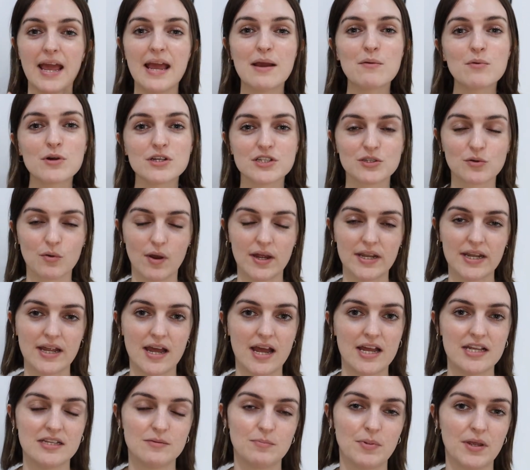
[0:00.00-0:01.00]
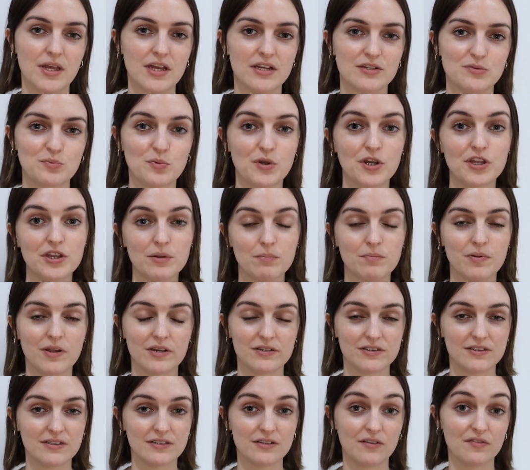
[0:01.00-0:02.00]
it was quite nice, because one of the
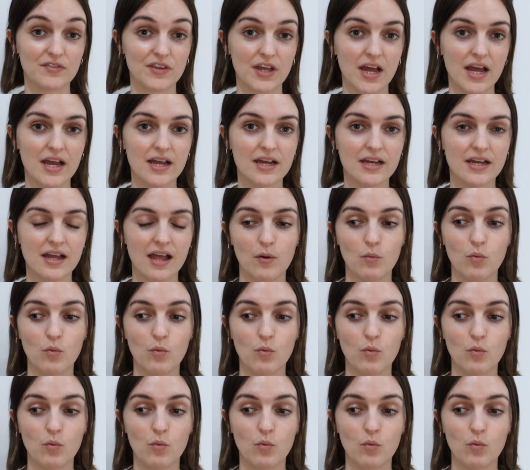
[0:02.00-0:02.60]
pluses of that